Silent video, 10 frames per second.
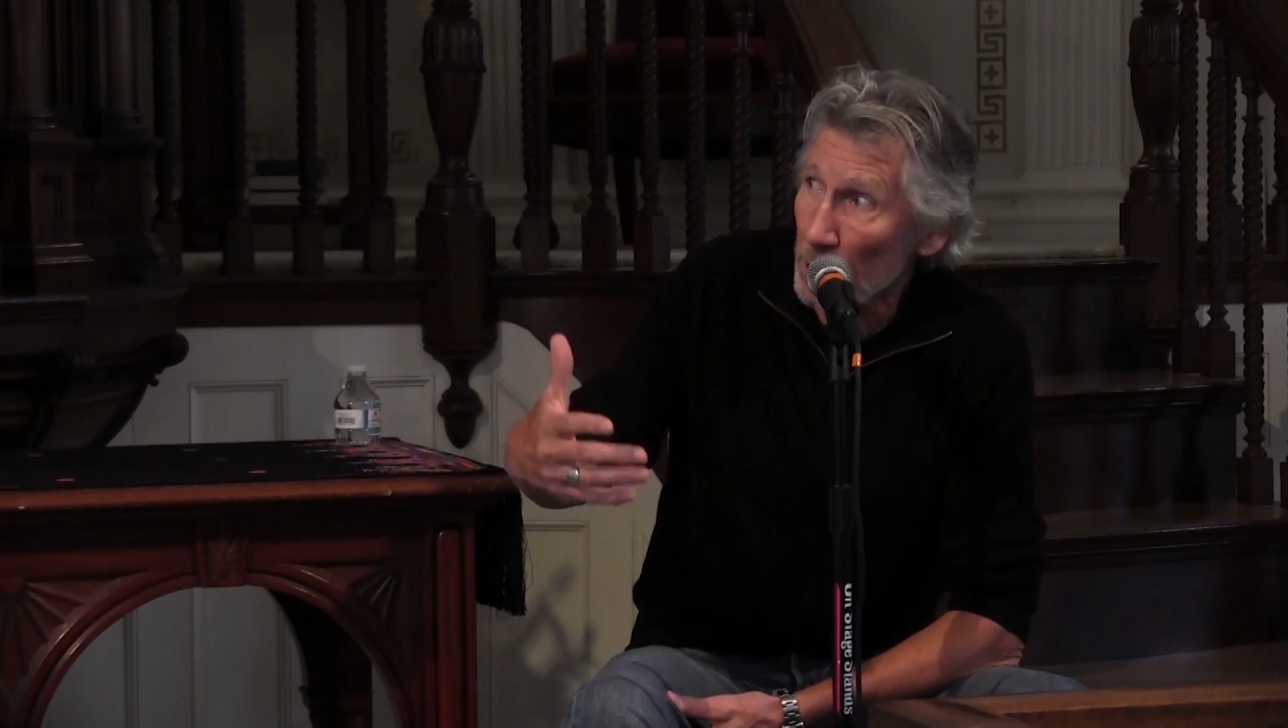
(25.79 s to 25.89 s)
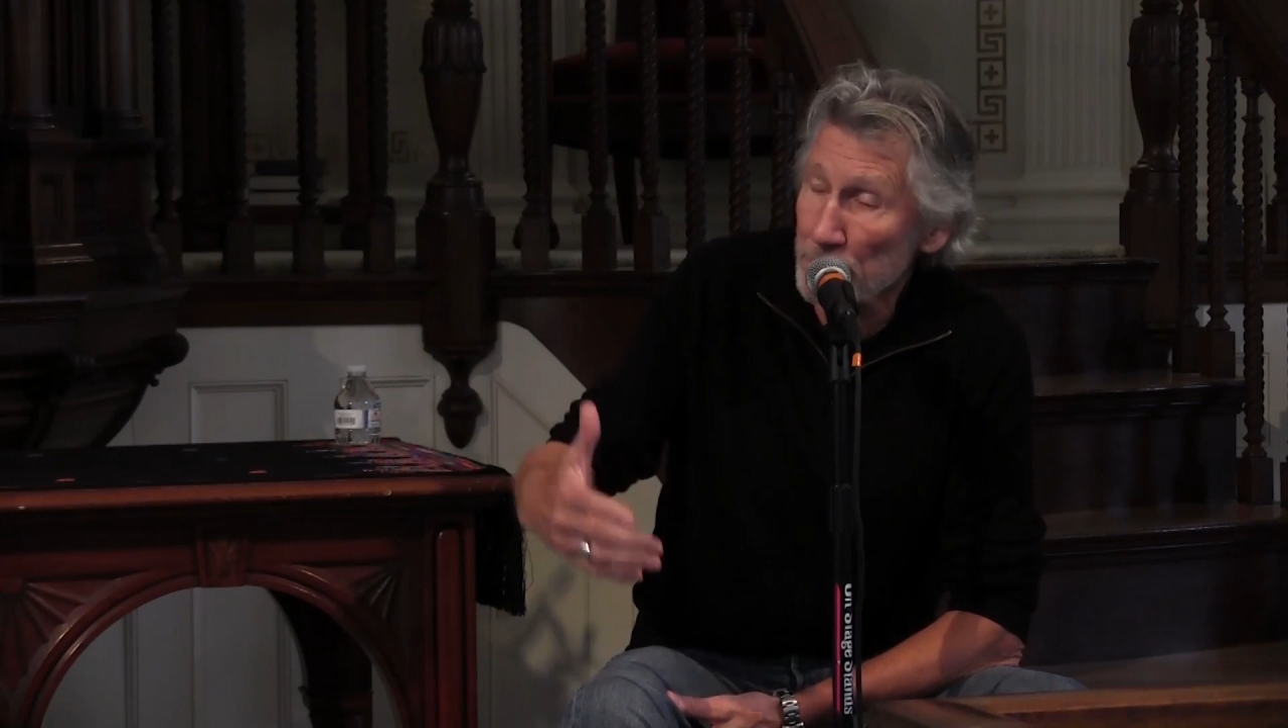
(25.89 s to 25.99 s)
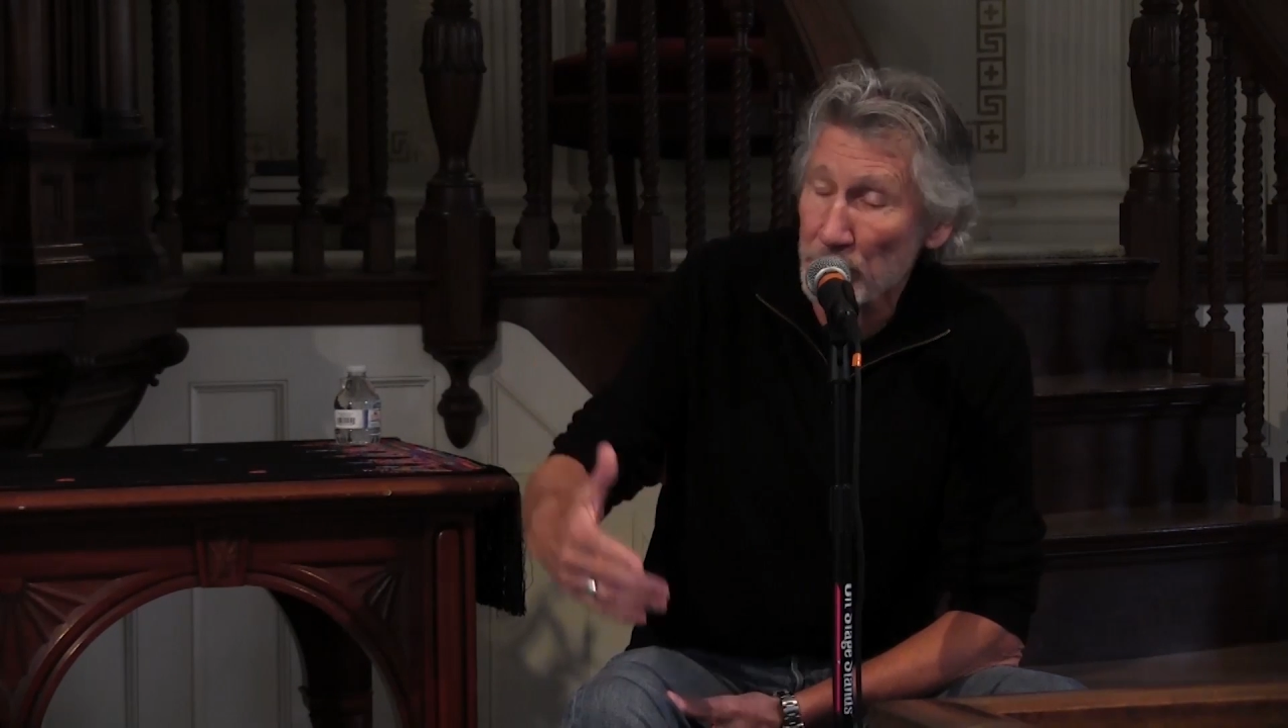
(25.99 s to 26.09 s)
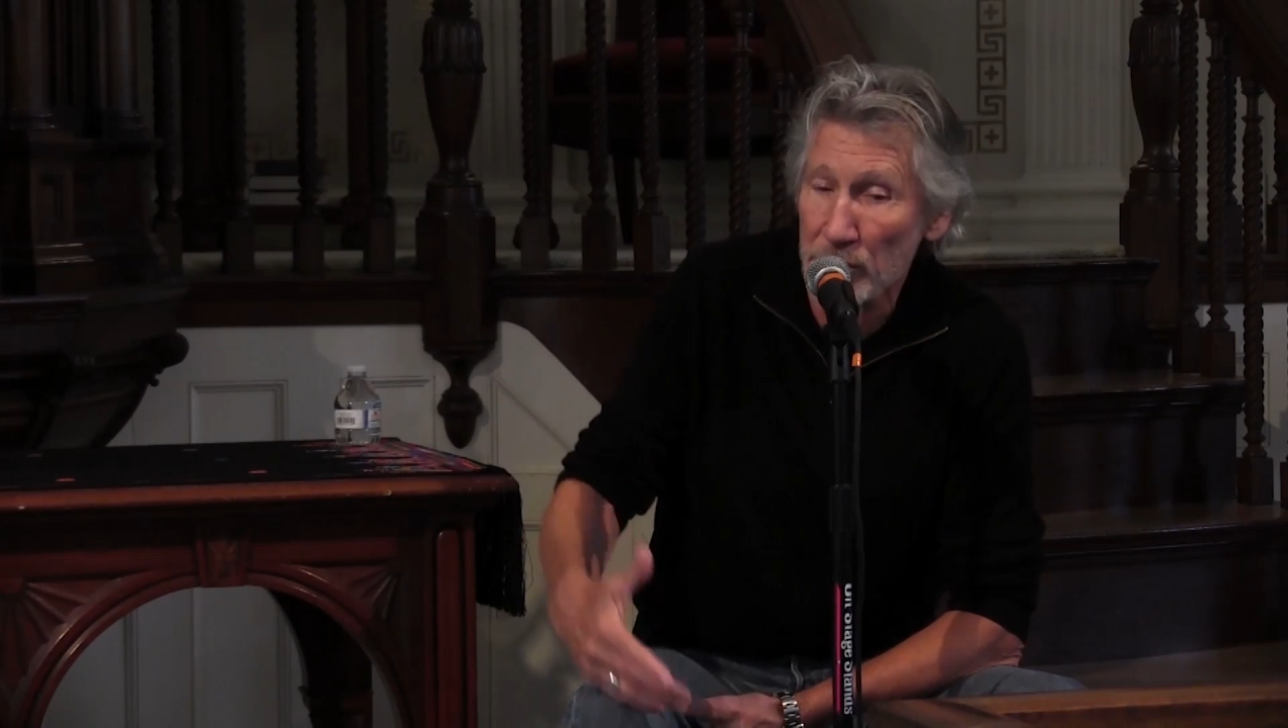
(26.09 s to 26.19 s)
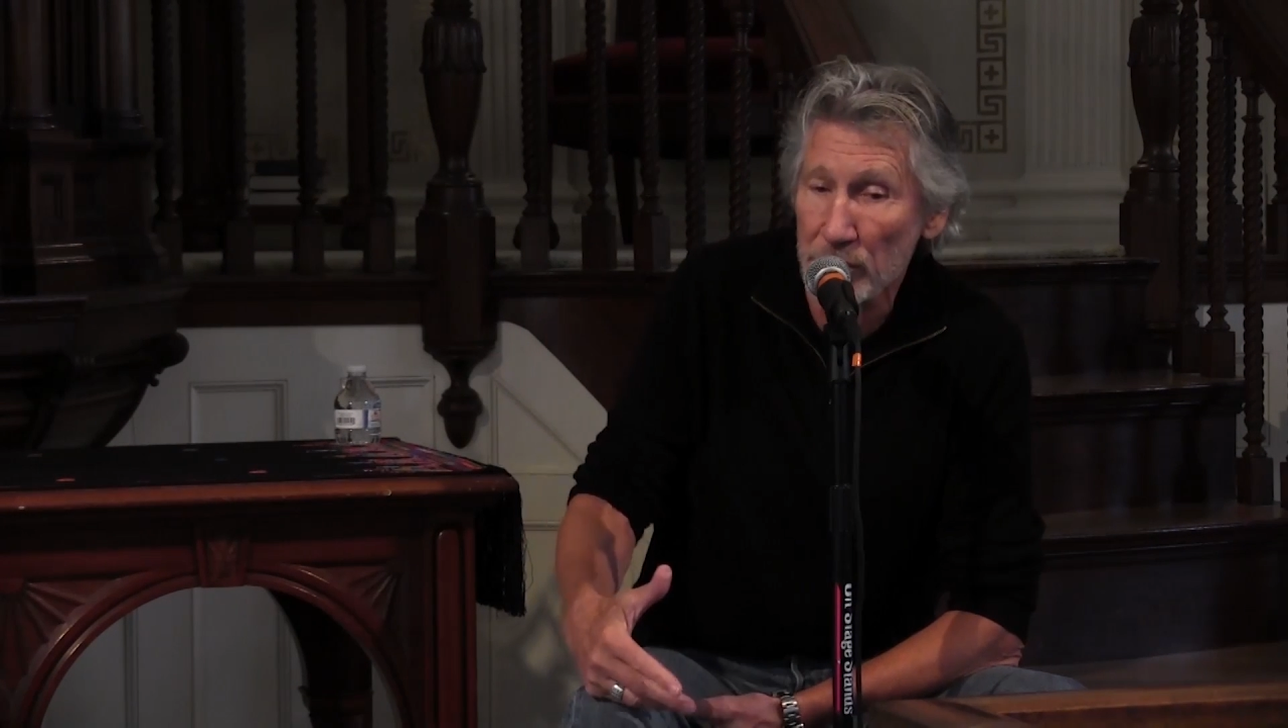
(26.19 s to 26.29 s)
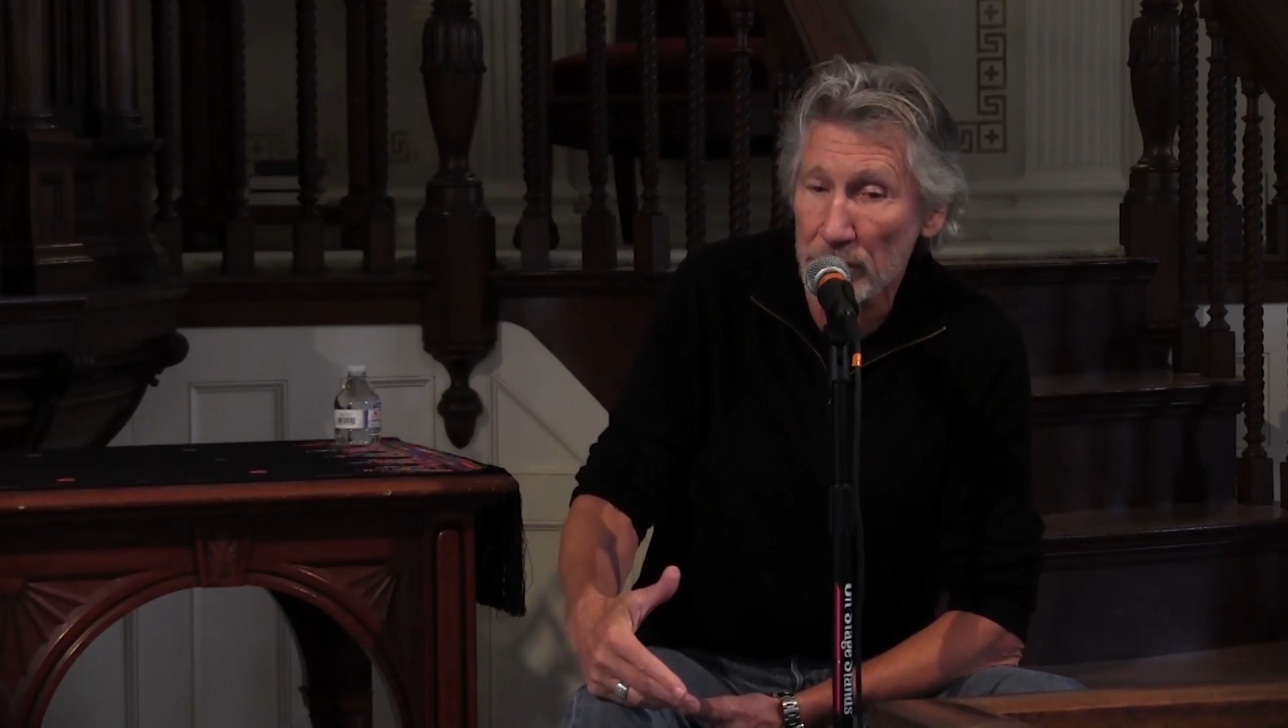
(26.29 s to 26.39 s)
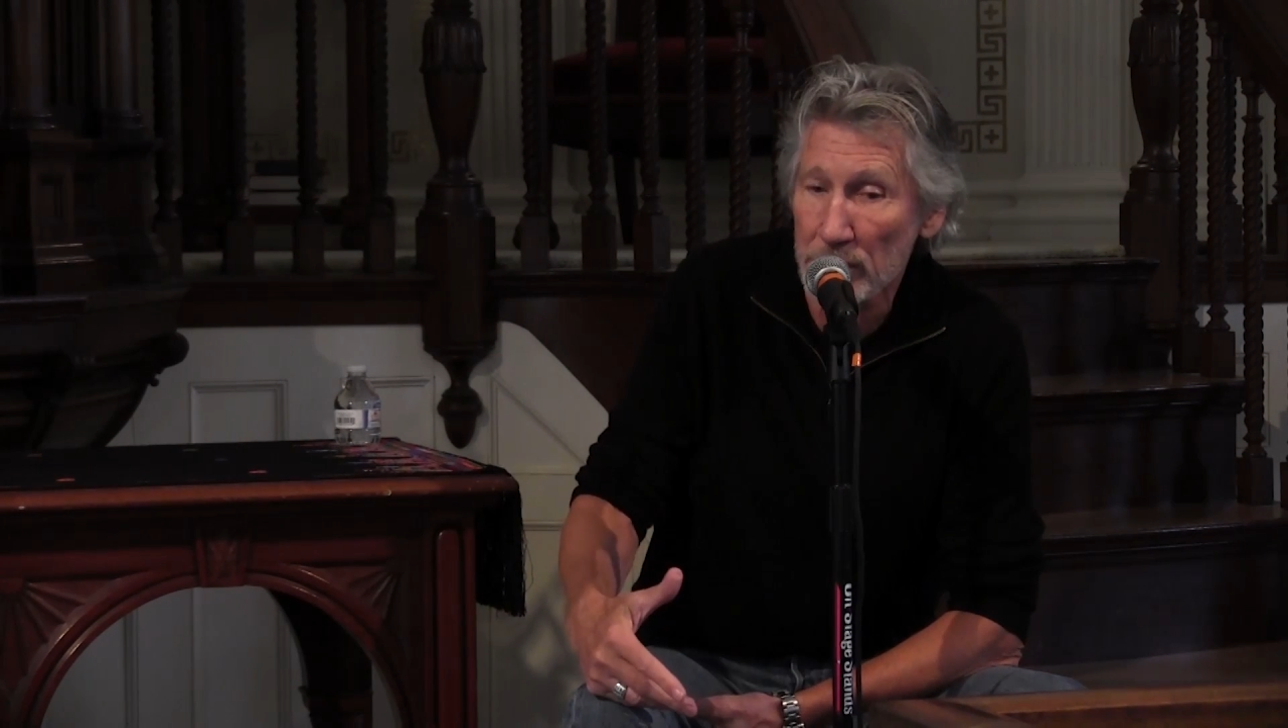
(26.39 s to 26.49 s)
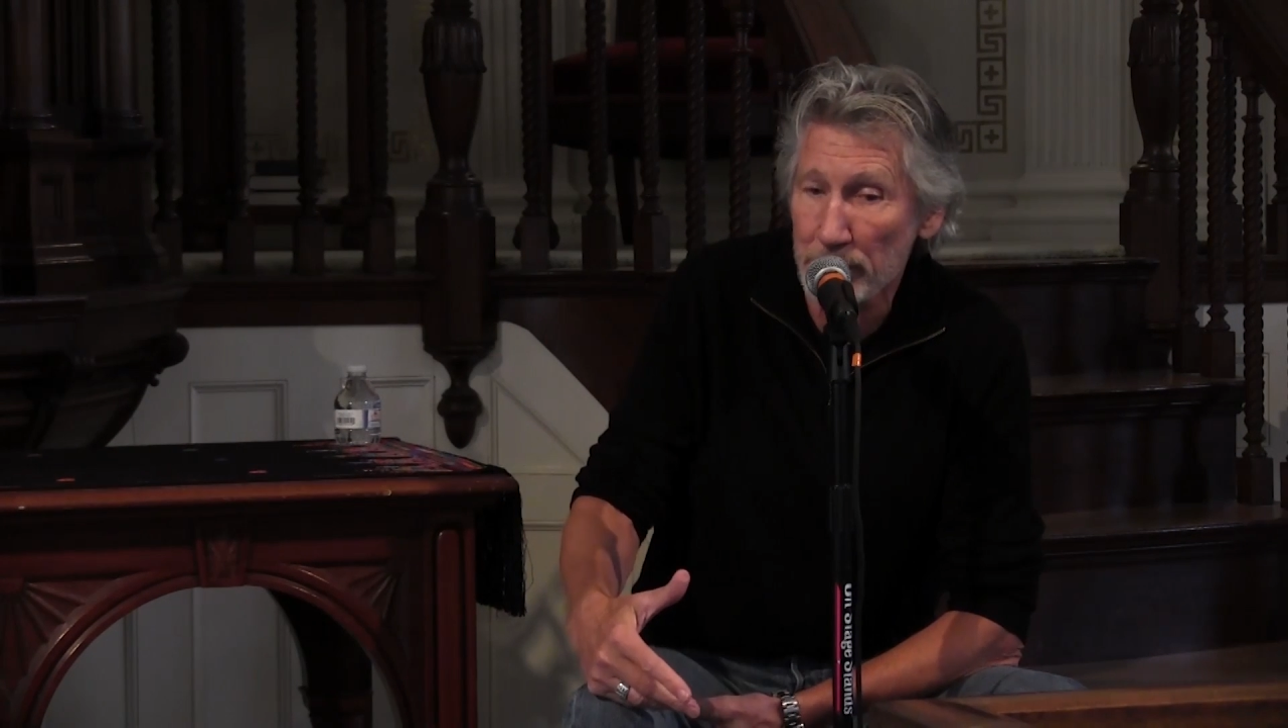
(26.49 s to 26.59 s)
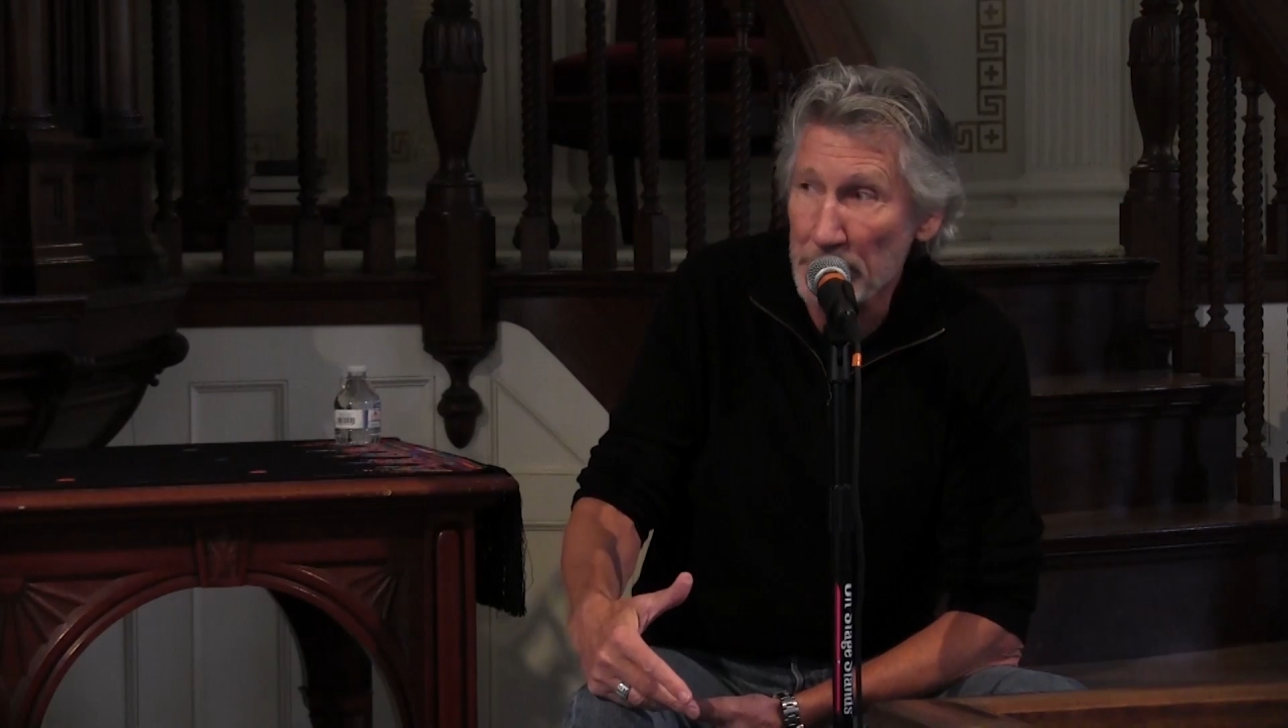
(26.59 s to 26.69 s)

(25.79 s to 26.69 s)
opposition to